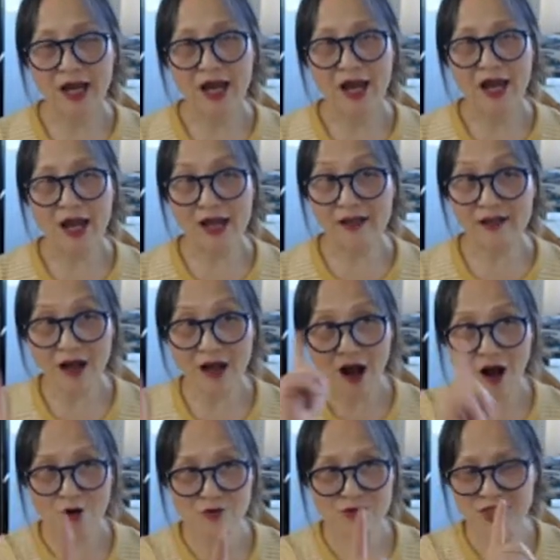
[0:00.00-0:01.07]
And
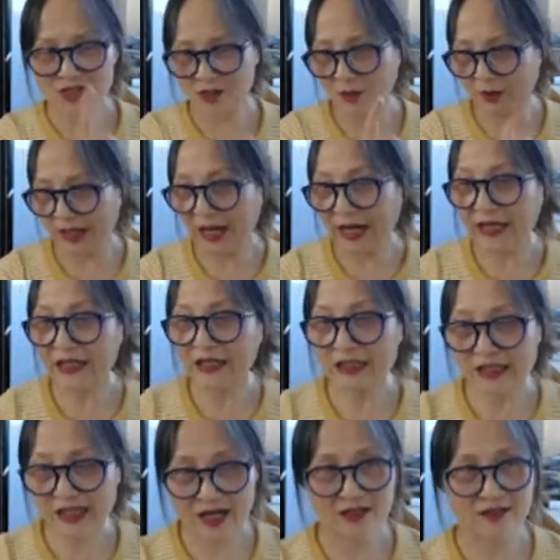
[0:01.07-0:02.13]
also yin
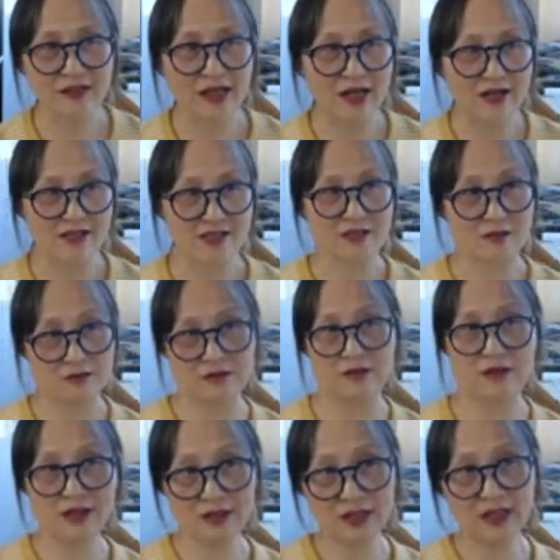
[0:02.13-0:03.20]
yang is
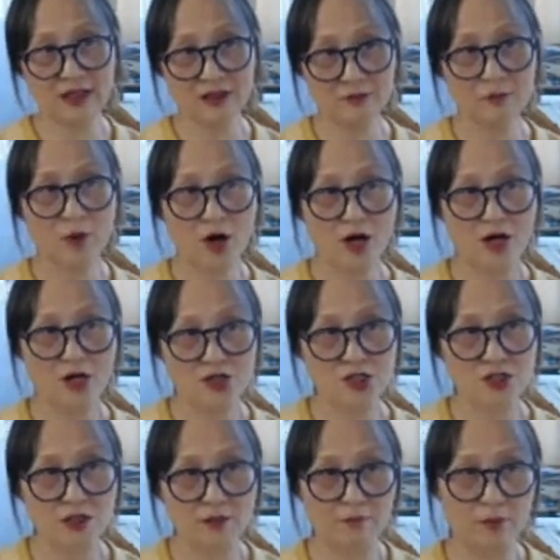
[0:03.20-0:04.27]
in
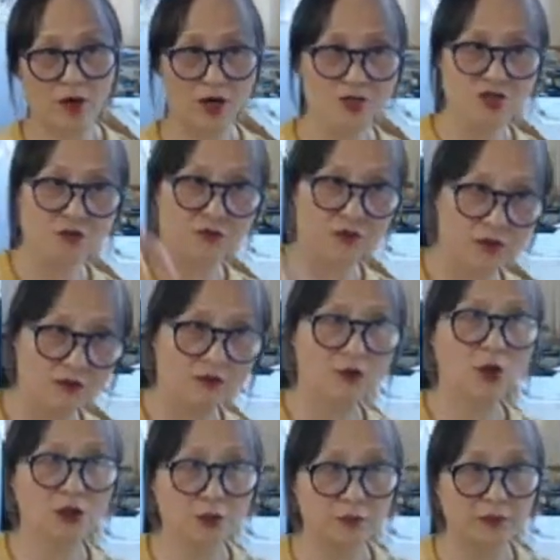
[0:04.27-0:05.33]
part, a bird's view
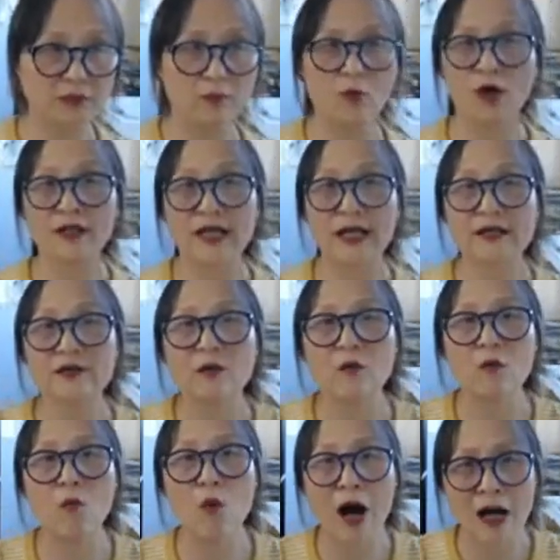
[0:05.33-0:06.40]
could be more than
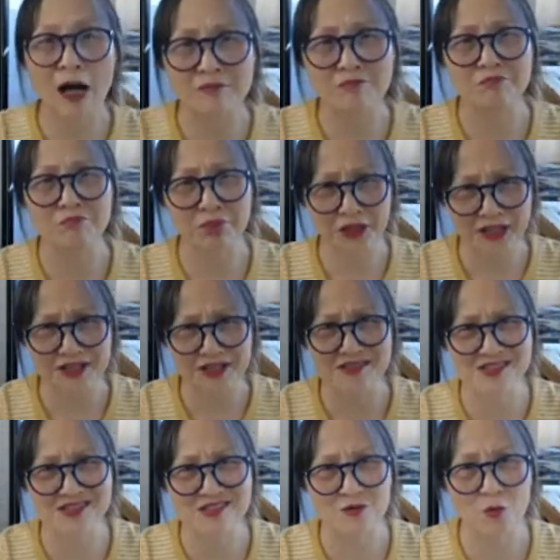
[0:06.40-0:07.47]
one
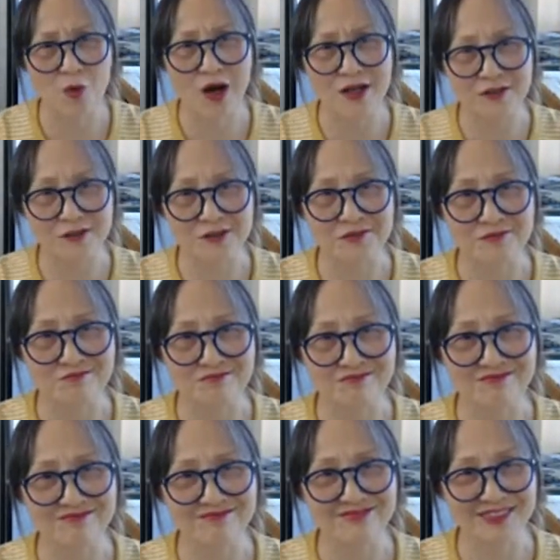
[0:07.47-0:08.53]
place,
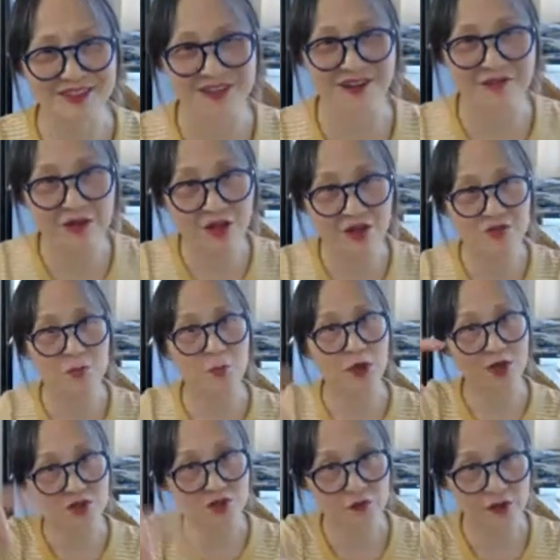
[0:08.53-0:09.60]
because
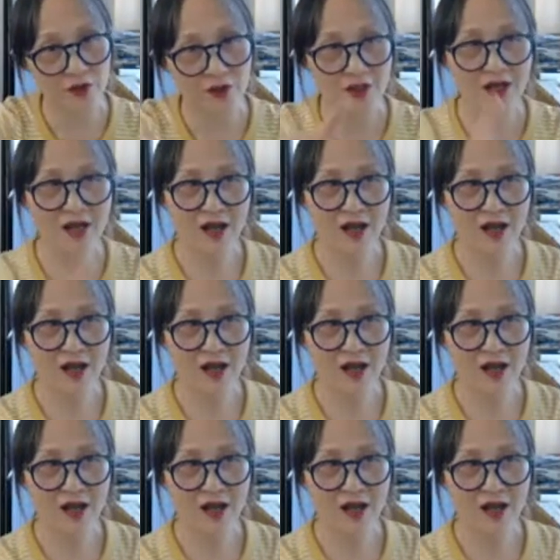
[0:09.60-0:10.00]
bird's view.